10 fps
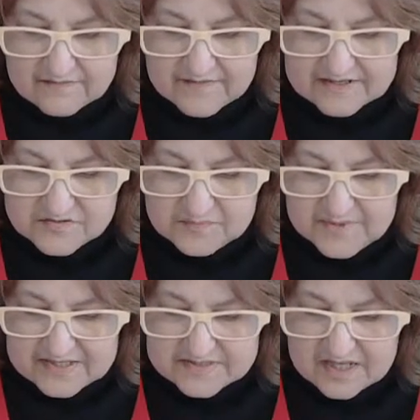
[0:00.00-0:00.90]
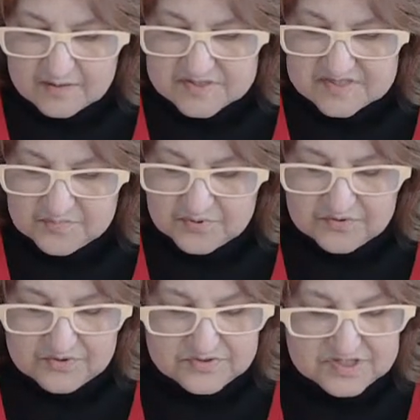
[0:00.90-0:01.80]
That's what makes llamas in
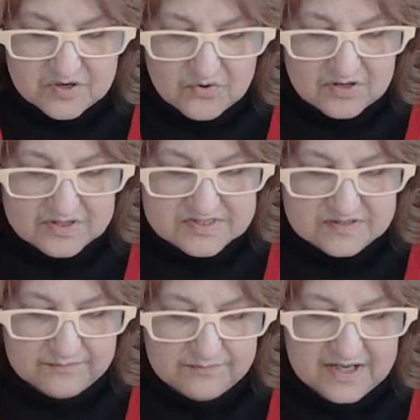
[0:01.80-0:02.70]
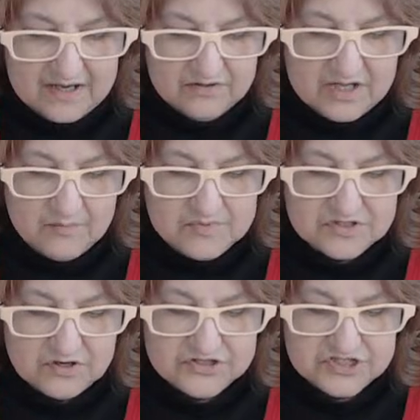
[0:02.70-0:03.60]
Peru so awesome. Now, llamas
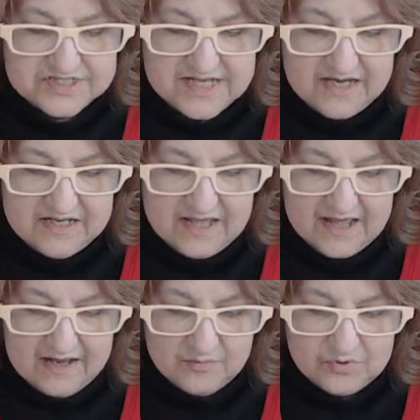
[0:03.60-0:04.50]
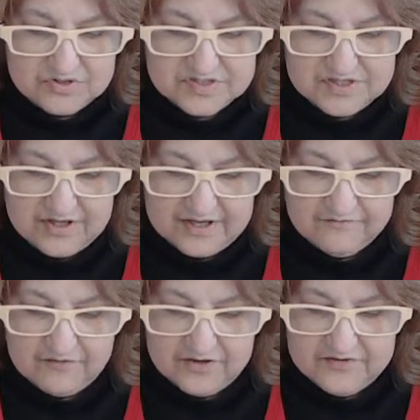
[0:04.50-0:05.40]
aren't just any animals. They're like
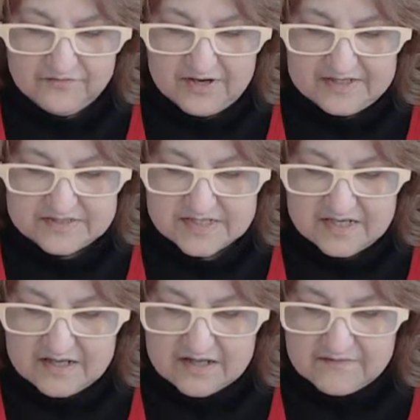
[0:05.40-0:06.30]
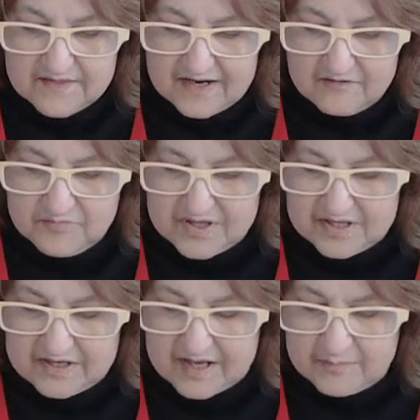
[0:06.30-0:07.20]
furry friends that have
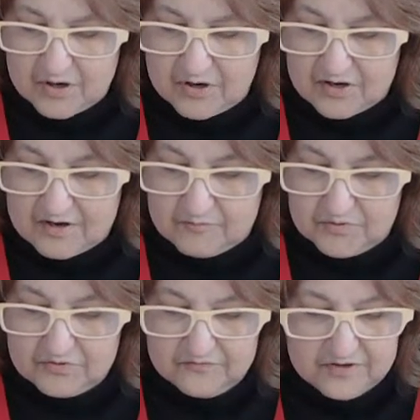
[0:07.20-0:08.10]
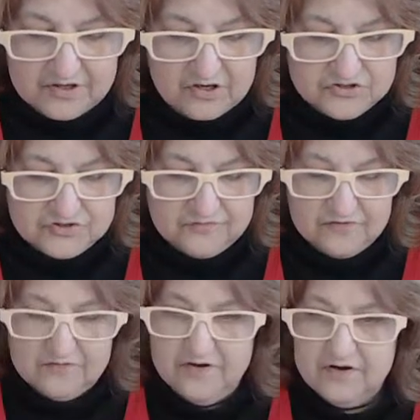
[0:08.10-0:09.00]
been a part of Peruvian culture
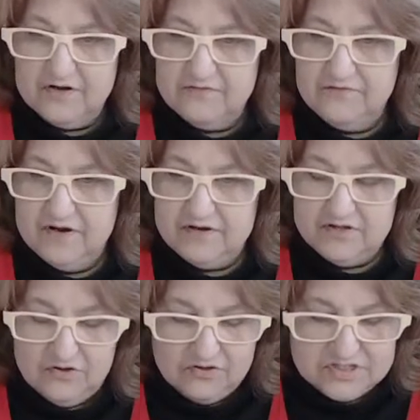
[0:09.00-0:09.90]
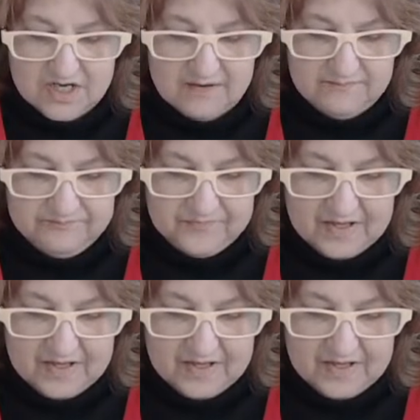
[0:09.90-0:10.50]
for a very, very long time.